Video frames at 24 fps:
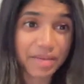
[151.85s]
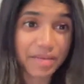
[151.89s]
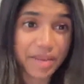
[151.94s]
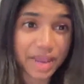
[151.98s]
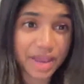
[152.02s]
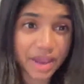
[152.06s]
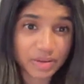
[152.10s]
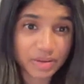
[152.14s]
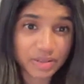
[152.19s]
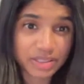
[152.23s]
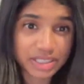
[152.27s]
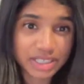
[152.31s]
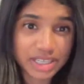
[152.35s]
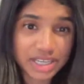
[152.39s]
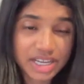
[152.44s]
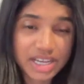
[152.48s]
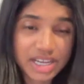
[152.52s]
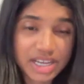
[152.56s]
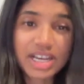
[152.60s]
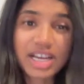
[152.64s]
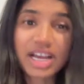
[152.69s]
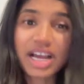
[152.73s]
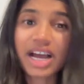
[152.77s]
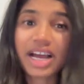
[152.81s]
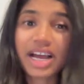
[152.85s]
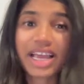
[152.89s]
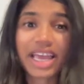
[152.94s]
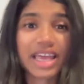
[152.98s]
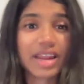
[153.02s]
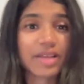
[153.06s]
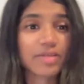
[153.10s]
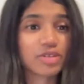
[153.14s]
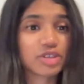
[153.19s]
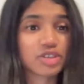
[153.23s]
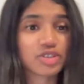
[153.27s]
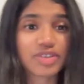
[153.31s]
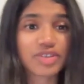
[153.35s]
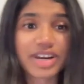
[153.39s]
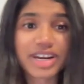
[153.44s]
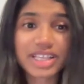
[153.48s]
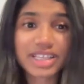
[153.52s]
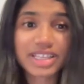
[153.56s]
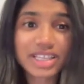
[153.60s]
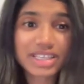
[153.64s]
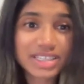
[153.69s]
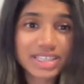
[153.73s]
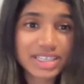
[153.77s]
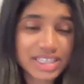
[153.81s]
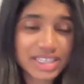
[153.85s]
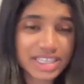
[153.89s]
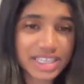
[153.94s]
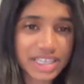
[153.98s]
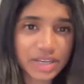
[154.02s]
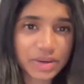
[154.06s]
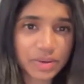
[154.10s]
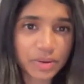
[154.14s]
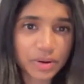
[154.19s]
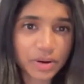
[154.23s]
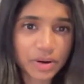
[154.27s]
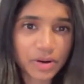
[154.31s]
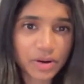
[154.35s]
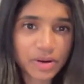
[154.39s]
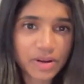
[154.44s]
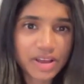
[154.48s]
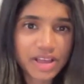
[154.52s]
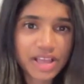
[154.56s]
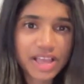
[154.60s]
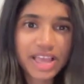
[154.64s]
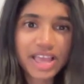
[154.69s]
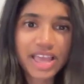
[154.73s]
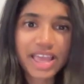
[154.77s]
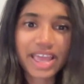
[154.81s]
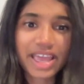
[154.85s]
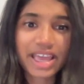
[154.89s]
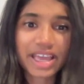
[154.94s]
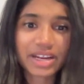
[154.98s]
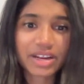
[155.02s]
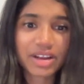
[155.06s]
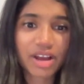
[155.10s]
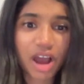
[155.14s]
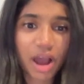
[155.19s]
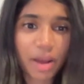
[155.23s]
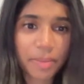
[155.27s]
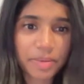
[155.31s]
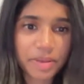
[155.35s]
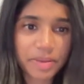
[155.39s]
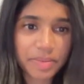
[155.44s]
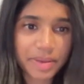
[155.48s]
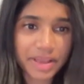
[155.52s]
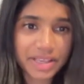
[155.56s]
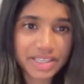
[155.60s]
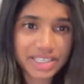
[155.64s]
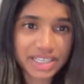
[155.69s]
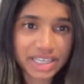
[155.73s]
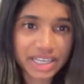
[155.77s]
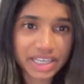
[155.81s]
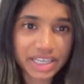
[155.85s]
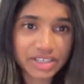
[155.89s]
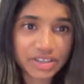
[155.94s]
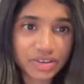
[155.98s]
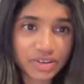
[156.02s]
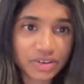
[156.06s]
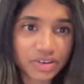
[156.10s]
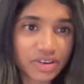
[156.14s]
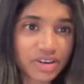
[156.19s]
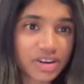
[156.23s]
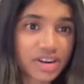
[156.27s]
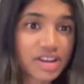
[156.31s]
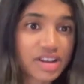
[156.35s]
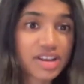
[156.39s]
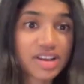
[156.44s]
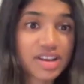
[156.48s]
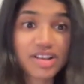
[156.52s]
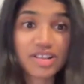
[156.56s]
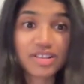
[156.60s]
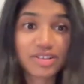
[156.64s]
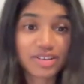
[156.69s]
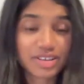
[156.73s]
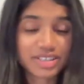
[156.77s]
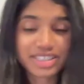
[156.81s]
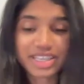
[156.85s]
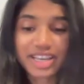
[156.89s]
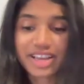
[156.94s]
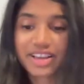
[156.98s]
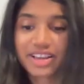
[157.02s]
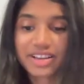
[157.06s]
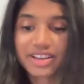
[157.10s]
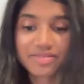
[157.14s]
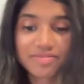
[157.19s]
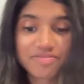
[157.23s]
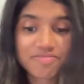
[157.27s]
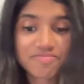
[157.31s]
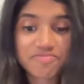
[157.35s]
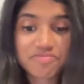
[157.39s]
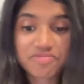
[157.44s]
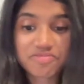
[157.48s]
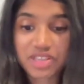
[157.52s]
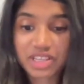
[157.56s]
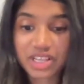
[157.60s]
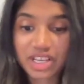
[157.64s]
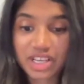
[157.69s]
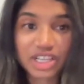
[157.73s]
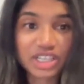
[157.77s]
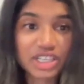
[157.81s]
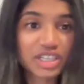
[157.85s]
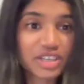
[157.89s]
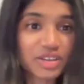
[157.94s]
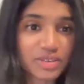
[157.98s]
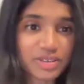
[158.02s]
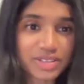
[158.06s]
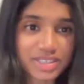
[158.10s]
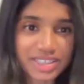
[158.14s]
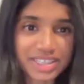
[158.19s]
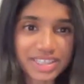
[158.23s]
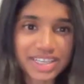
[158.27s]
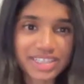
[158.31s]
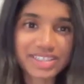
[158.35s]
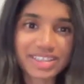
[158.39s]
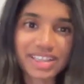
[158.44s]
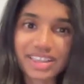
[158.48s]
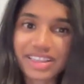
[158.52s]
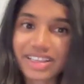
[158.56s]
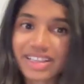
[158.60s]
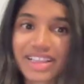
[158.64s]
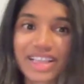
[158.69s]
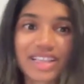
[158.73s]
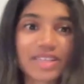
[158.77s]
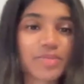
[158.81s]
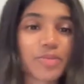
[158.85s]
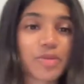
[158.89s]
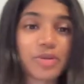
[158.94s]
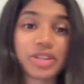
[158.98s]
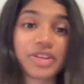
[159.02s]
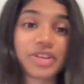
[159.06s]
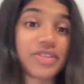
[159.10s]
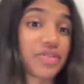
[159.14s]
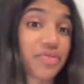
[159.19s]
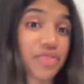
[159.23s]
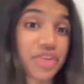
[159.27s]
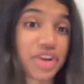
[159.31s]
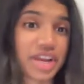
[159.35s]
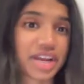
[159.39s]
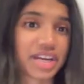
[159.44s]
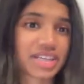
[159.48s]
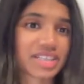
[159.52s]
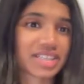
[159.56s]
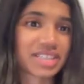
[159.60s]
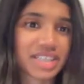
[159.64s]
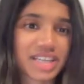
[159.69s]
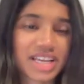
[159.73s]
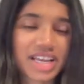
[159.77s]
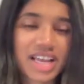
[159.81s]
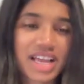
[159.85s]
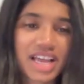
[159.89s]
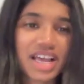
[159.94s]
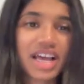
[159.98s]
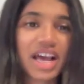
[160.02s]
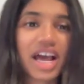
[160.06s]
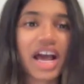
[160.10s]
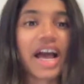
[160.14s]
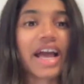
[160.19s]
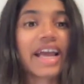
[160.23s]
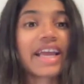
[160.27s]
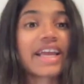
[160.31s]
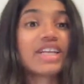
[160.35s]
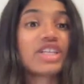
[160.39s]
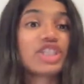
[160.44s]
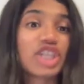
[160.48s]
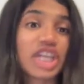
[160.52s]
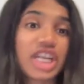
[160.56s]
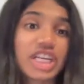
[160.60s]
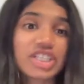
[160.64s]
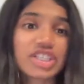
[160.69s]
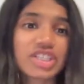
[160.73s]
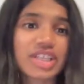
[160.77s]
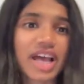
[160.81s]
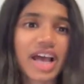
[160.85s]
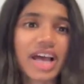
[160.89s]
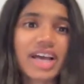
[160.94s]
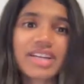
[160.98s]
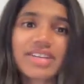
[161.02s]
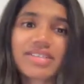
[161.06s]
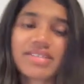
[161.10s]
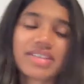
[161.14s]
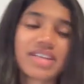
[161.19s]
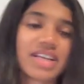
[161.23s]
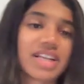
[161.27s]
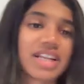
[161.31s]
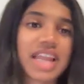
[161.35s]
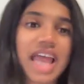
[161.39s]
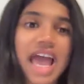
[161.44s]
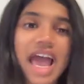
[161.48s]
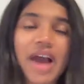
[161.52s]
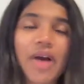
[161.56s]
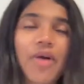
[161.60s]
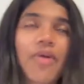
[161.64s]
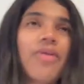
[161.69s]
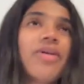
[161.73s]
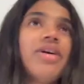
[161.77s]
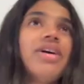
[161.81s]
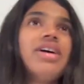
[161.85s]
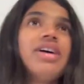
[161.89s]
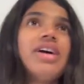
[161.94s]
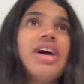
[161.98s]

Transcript: amount. Again, I'm just writing this in SQL and copy pasting it here. Looks like the good news. There's nothing that's more than 3x. I can change that now